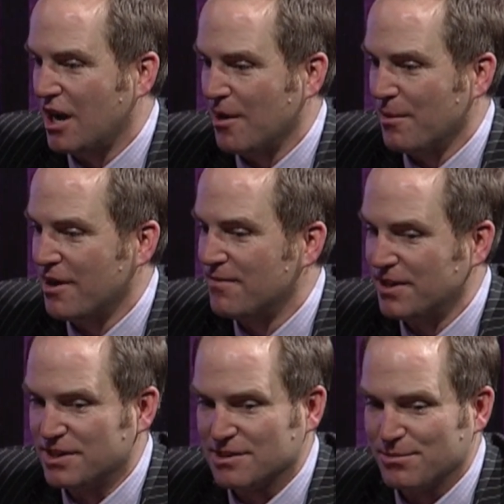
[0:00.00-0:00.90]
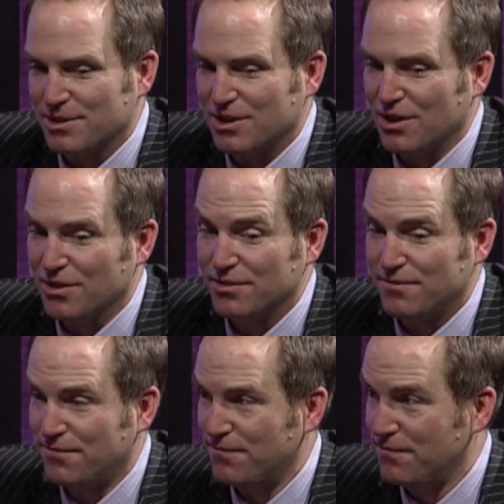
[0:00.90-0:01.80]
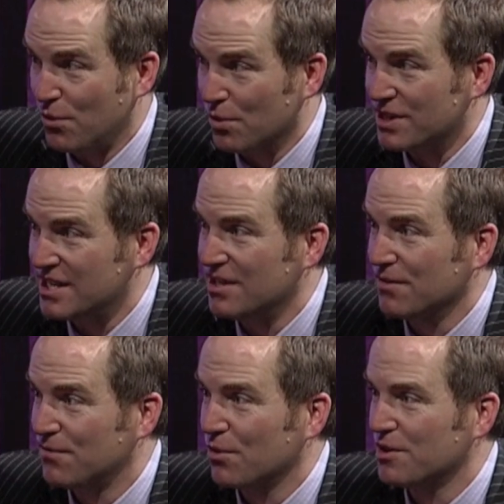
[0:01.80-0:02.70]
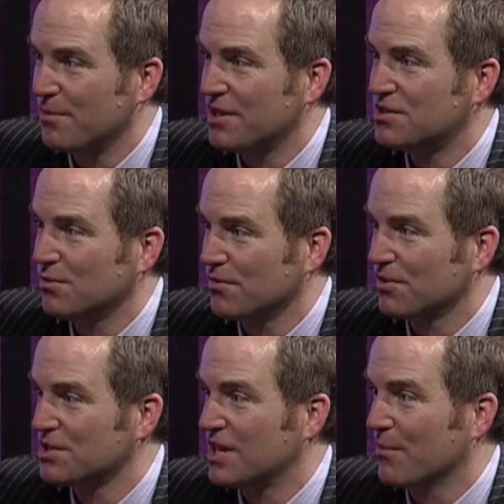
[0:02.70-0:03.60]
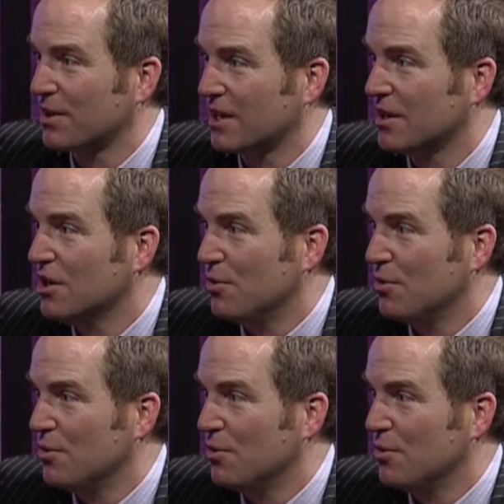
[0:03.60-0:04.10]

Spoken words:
I invented something called 4D, or 4-dimensional reverse networking,